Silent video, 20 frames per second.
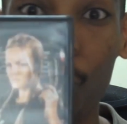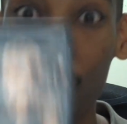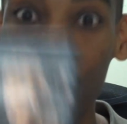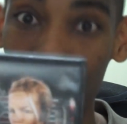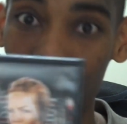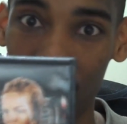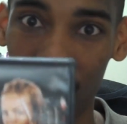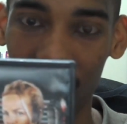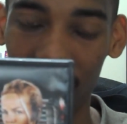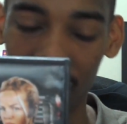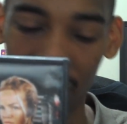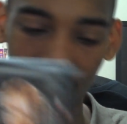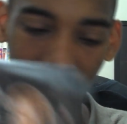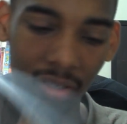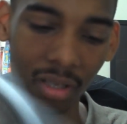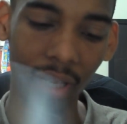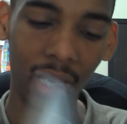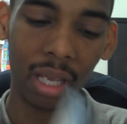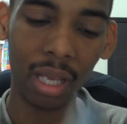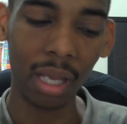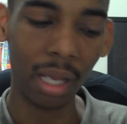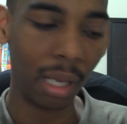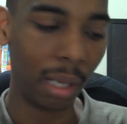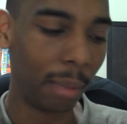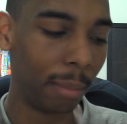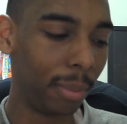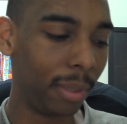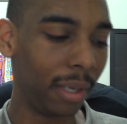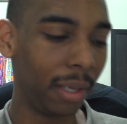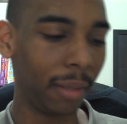Woodworks.
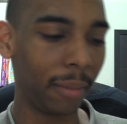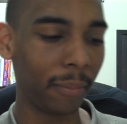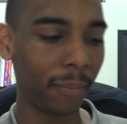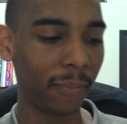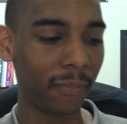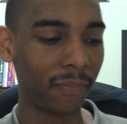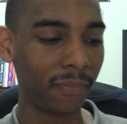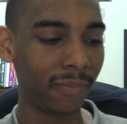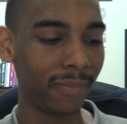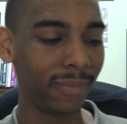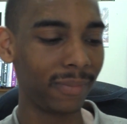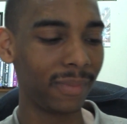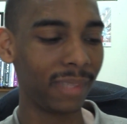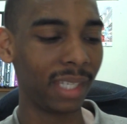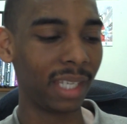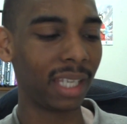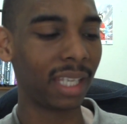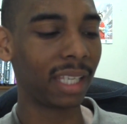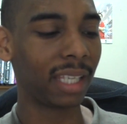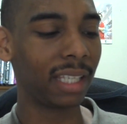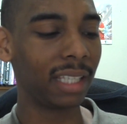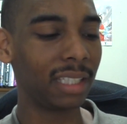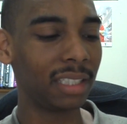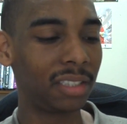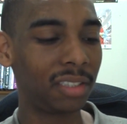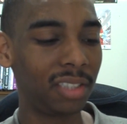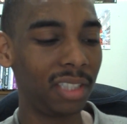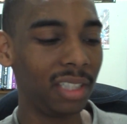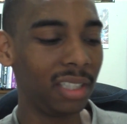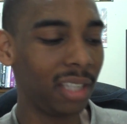But
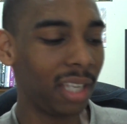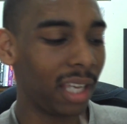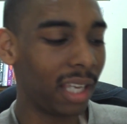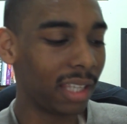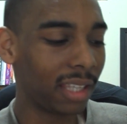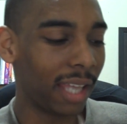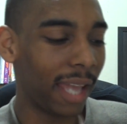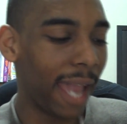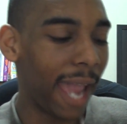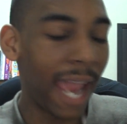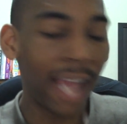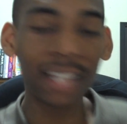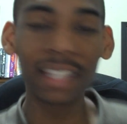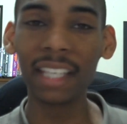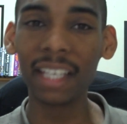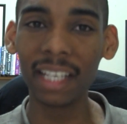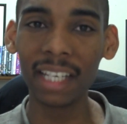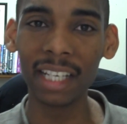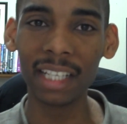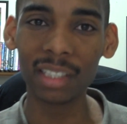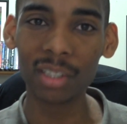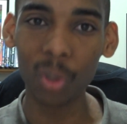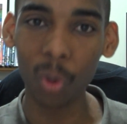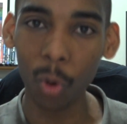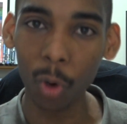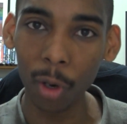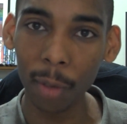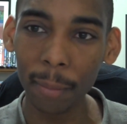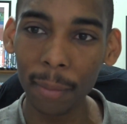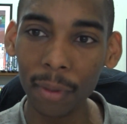the acting in it is
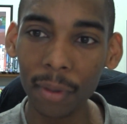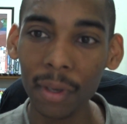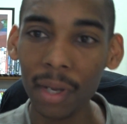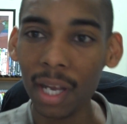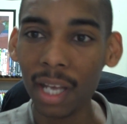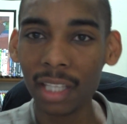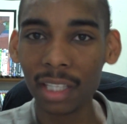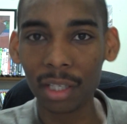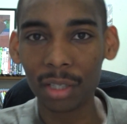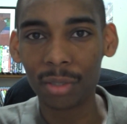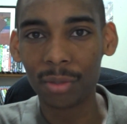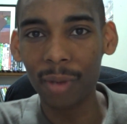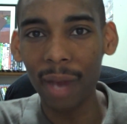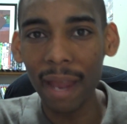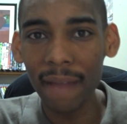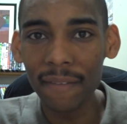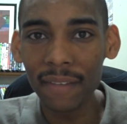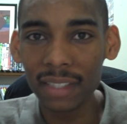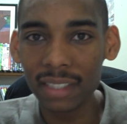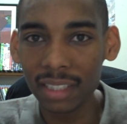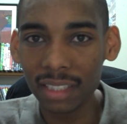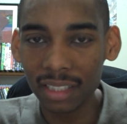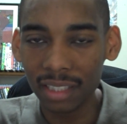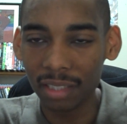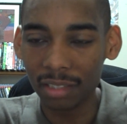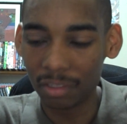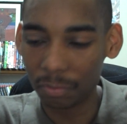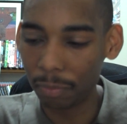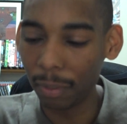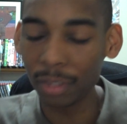horrible. The graphics,
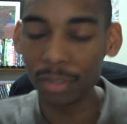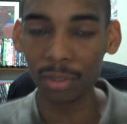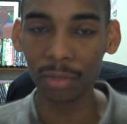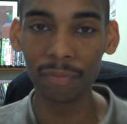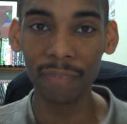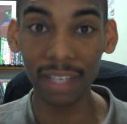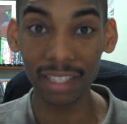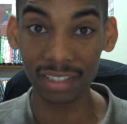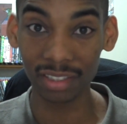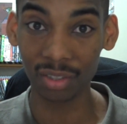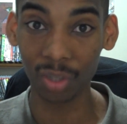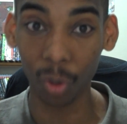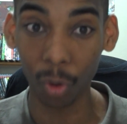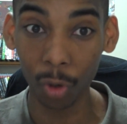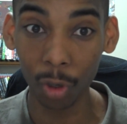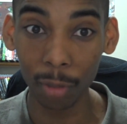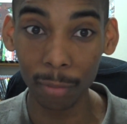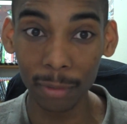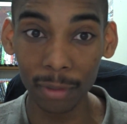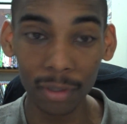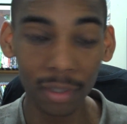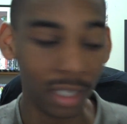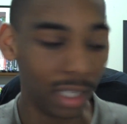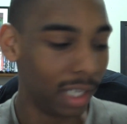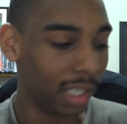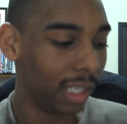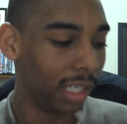the special effects is horrible.